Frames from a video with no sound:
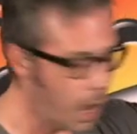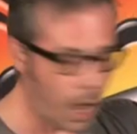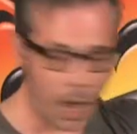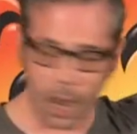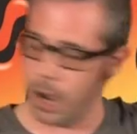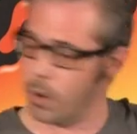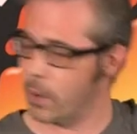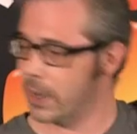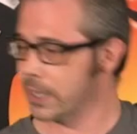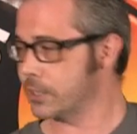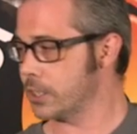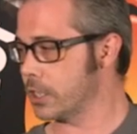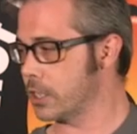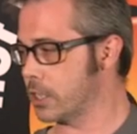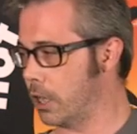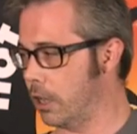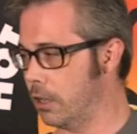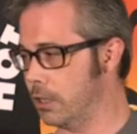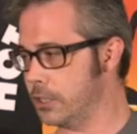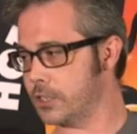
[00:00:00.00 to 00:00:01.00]
I went to
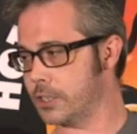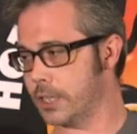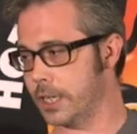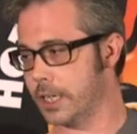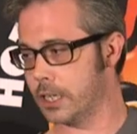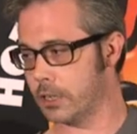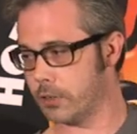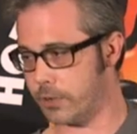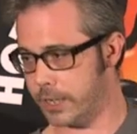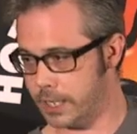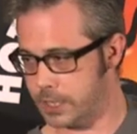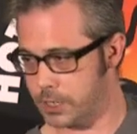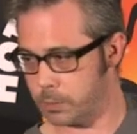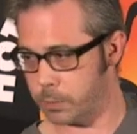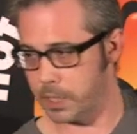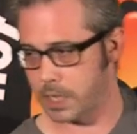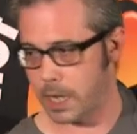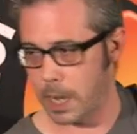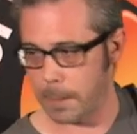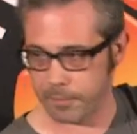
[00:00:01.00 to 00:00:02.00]
Kos in Greece
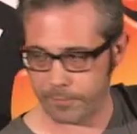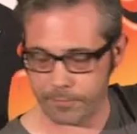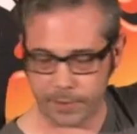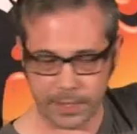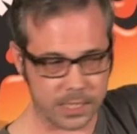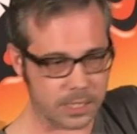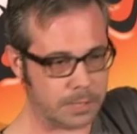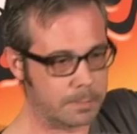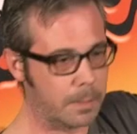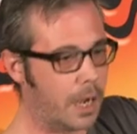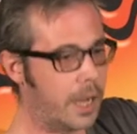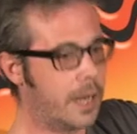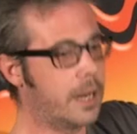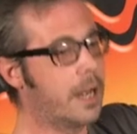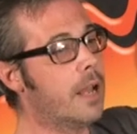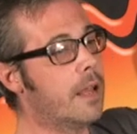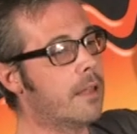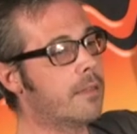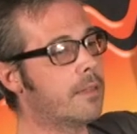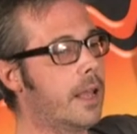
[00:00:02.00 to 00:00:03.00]
with a couple of friends of mine.
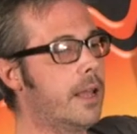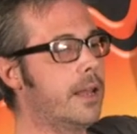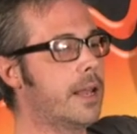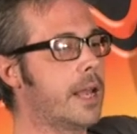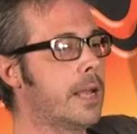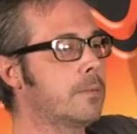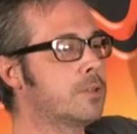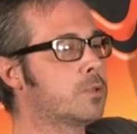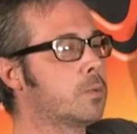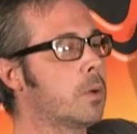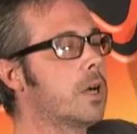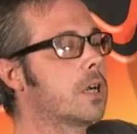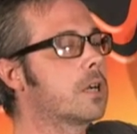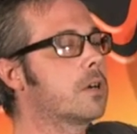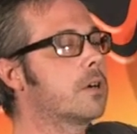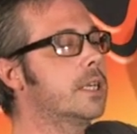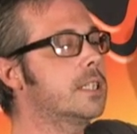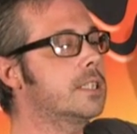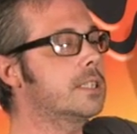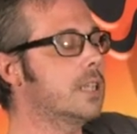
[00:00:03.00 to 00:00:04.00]
Their names were
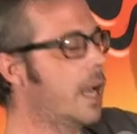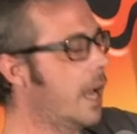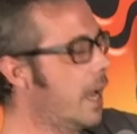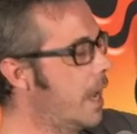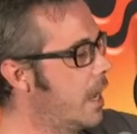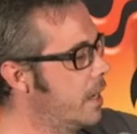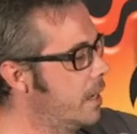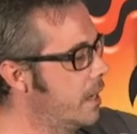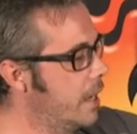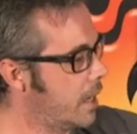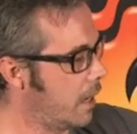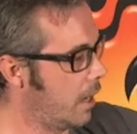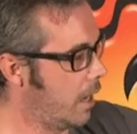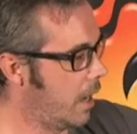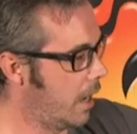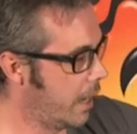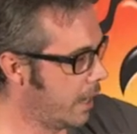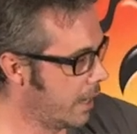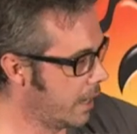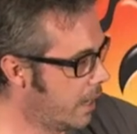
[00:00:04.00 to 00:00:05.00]
Chris and
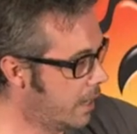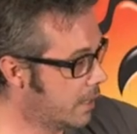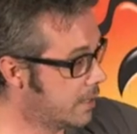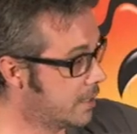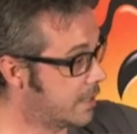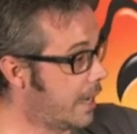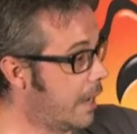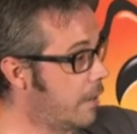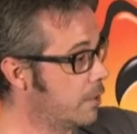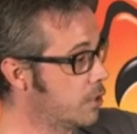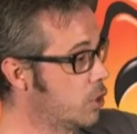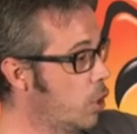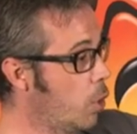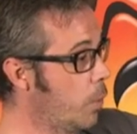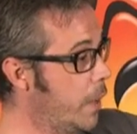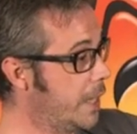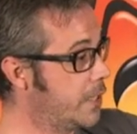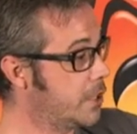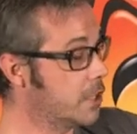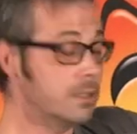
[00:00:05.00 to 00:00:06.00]
Nikolai. Sounds
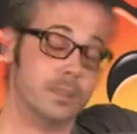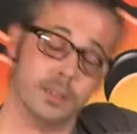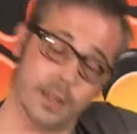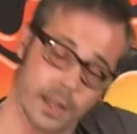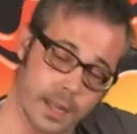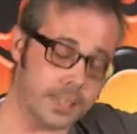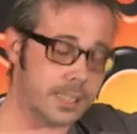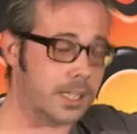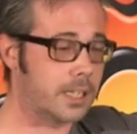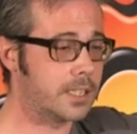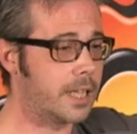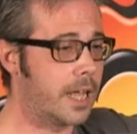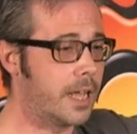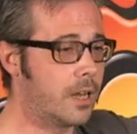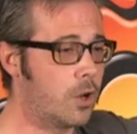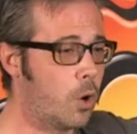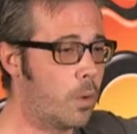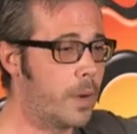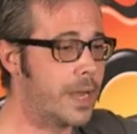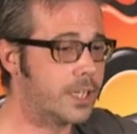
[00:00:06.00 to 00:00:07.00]
Norwegian? That's because they're
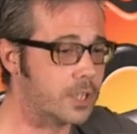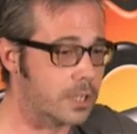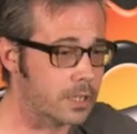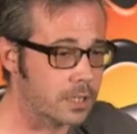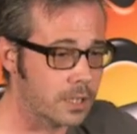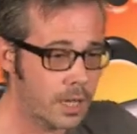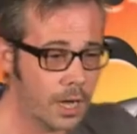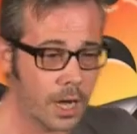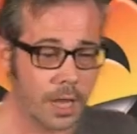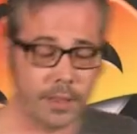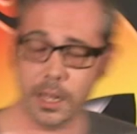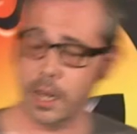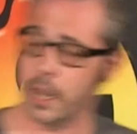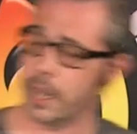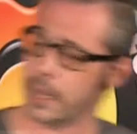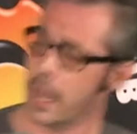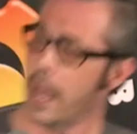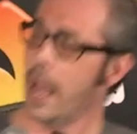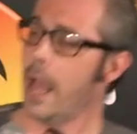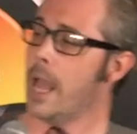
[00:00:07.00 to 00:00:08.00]
Norwegian. And they're
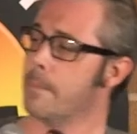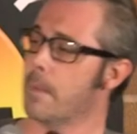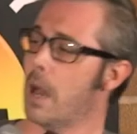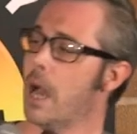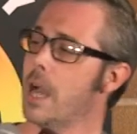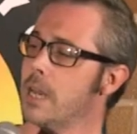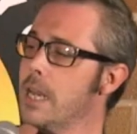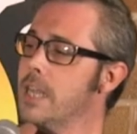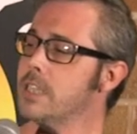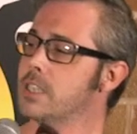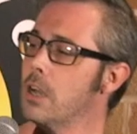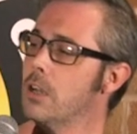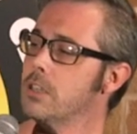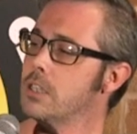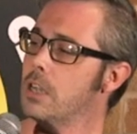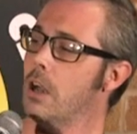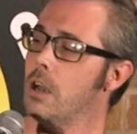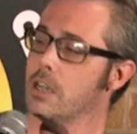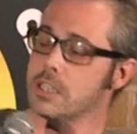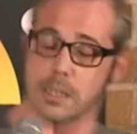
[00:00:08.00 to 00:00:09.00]
like, hey, Mike, let's go to
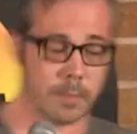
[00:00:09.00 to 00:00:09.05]
Kos.